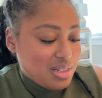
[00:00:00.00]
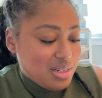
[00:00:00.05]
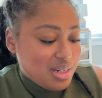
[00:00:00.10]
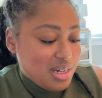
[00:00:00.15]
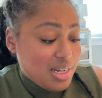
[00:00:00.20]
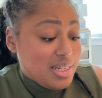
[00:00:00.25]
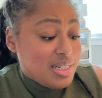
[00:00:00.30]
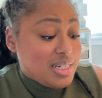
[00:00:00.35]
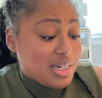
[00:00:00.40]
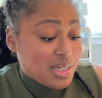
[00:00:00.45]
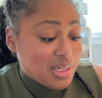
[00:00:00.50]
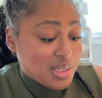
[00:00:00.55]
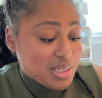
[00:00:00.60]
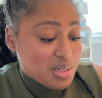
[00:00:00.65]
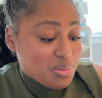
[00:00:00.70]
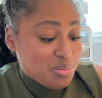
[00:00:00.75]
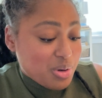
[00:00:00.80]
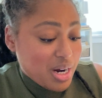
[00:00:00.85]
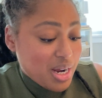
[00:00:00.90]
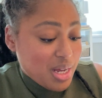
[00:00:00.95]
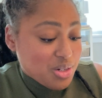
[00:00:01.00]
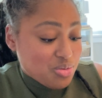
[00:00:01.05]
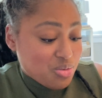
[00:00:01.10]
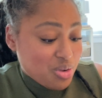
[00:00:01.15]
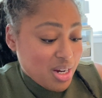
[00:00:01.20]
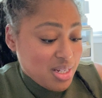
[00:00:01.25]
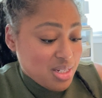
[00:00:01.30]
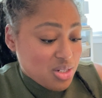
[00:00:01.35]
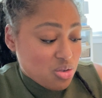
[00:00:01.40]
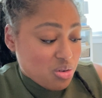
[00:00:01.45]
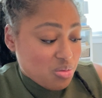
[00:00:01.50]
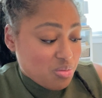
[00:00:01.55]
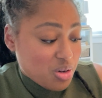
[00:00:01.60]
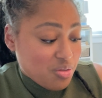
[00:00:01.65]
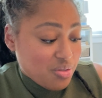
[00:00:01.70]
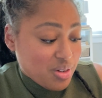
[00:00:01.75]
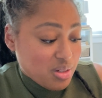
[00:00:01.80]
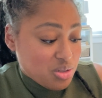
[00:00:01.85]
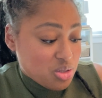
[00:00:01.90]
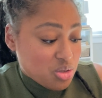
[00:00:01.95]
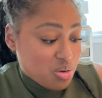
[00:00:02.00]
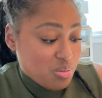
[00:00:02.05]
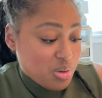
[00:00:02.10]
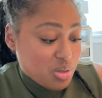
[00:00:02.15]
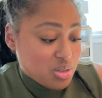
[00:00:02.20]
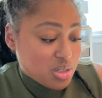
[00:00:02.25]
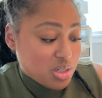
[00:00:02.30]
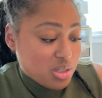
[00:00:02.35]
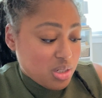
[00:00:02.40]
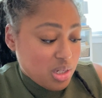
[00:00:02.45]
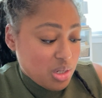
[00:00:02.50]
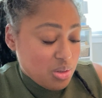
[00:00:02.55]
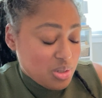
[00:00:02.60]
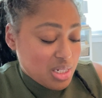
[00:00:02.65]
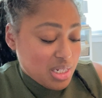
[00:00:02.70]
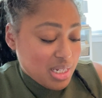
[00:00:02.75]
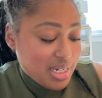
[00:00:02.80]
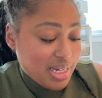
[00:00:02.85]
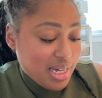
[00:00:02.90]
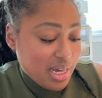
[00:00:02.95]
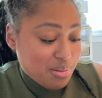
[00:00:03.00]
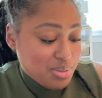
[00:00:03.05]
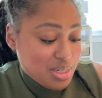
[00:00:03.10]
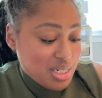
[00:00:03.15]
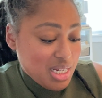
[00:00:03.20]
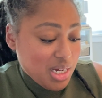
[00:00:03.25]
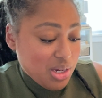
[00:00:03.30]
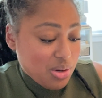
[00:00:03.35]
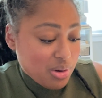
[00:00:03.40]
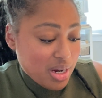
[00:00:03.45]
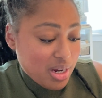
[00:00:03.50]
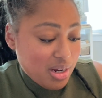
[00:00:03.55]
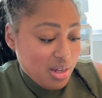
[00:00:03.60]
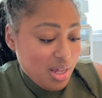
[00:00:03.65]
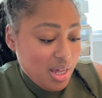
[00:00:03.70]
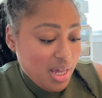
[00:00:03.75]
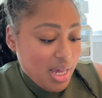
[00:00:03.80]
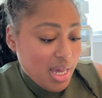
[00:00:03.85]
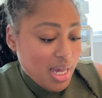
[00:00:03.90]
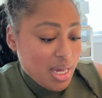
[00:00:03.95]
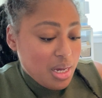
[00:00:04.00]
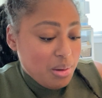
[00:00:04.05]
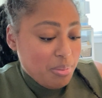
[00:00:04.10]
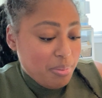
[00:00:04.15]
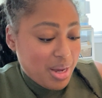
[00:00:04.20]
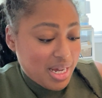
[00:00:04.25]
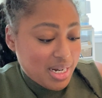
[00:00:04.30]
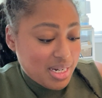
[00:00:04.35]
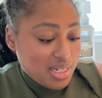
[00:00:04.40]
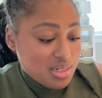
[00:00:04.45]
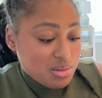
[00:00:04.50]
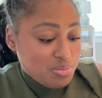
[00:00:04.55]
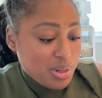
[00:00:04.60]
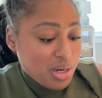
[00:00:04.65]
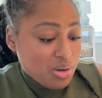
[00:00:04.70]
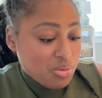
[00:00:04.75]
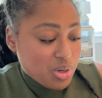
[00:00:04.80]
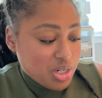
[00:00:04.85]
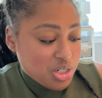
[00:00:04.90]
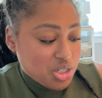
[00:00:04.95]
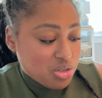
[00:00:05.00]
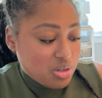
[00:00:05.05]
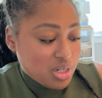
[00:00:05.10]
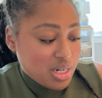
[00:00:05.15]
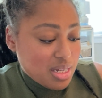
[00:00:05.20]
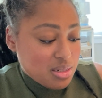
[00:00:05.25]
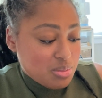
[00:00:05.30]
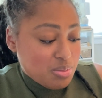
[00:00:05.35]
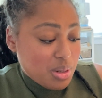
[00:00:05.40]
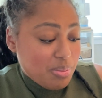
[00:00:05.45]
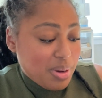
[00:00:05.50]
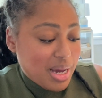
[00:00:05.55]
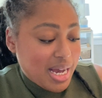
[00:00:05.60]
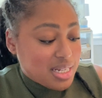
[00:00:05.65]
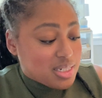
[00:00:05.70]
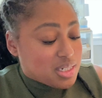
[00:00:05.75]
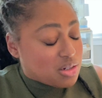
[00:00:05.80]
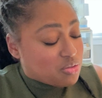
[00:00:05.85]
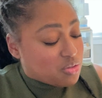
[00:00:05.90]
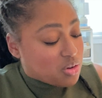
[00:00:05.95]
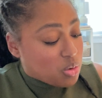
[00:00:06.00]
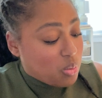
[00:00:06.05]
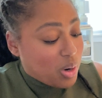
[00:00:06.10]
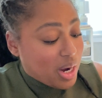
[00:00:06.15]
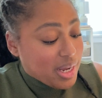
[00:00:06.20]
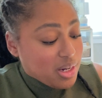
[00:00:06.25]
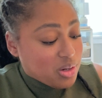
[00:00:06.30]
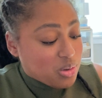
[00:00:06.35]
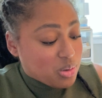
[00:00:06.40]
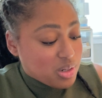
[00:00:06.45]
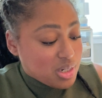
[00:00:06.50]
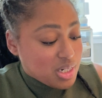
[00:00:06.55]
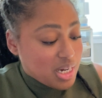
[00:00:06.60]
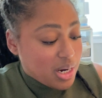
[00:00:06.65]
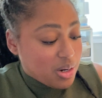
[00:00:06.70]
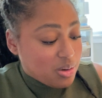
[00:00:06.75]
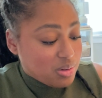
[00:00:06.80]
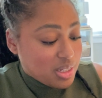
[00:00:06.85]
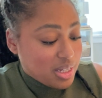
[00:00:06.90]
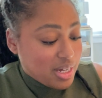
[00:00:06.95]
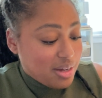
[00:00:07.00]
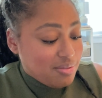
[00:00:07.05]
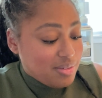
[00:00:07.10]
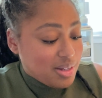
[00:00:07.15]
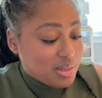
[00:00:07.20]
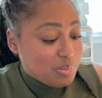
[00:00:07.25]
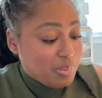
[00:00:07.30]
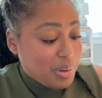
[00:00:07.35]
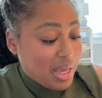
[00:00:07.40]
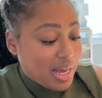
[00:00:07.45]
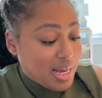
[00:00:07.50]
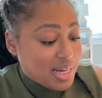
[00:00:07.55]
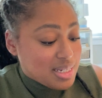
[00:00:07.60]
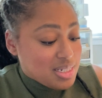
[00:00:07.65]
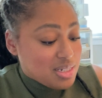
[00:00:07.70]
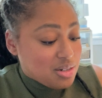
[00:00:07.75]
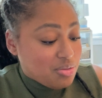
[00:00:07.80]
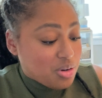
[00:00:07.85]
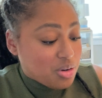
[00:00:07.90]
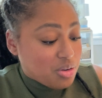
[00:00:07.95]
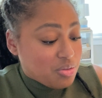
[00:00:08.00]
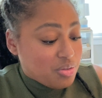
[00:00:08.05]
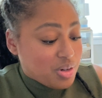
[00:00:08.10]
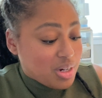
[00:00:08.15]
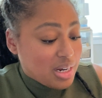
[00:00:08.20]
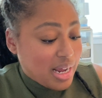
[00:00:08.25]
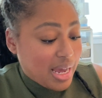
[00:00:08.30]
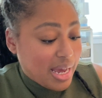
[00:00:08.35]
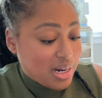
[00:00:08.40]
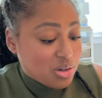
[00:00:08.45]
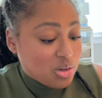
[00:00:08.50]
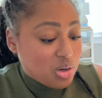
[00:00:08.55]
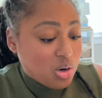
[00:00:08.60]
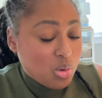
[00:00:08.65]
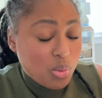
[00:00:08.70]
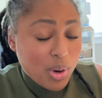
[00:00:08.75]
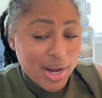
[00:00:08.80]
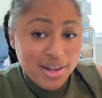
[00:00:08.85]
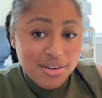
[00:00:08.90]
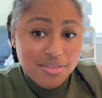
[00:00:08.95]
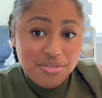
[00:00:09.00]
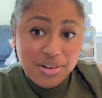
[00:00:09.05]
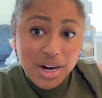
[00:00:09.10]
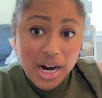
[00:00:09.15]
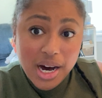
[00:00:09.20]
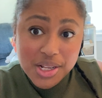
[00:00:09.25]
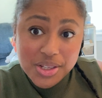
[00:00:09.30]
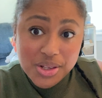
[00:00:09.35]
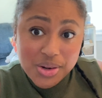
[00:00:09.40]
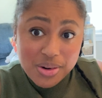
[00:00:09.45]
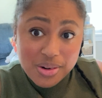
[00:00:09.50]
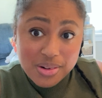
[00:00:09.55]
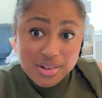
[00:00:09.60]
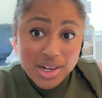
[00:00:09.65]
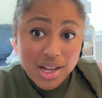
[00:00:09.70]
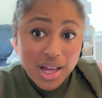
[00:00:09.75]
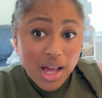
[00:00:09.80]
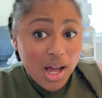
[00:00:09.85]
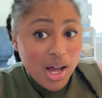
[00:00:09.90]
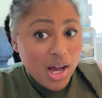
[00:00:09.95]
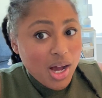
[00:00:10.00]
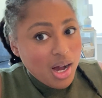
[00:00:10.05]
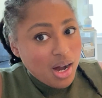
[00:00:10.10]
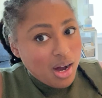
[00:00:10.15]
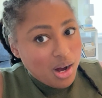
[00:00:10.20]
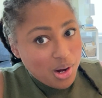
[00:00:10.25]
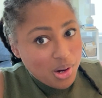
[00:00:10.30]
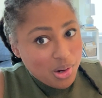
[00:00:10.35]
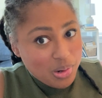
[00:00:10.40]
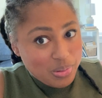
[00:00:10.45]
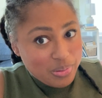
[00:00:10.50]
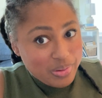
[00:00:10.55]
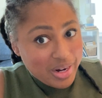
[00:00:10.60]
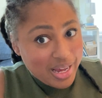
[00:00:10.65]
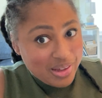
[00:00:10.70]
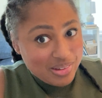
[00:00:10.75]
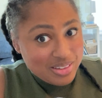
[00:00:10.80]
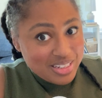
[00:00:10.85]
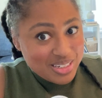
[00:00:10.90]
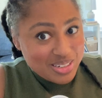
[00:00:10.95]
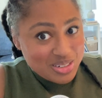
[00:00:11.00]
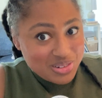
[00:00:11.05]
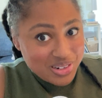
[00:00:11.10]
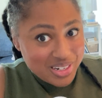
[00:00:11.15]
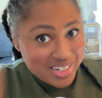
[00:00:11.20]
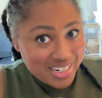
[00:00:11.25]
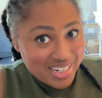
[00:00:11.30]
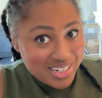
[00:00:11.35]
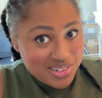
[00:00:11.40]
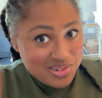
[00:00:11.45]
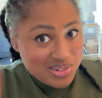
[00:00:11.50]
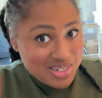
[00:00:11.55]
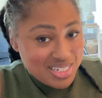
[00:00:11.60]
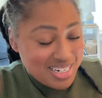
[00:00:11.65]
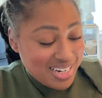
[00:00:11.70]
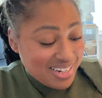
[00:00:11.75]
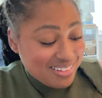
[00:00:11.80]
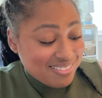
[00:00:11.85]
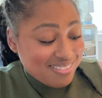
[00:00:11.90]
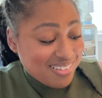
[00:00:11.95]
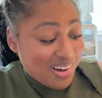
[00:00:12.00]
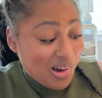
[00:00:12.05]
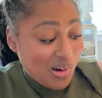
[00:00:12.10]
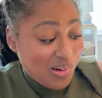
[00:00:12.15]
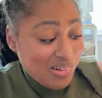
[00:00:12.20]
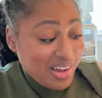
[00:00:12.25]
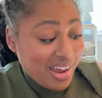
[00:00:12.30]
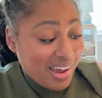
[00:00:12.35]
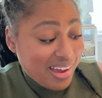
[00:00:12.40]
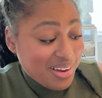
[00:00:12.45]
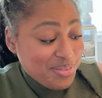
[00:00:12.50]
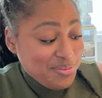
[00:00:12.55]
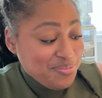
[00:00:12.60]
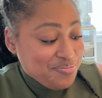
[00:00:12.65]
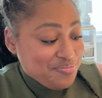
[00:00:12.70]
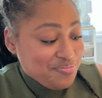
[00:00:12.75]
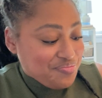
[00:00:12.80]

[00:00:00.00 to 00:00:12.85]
until a surprise rainstorm reveals her most closely kept secret. Maddie is biracial and has been passing for white her entire life at the behest of her fanatical white father. Oh, now things are getting interesting. Okay.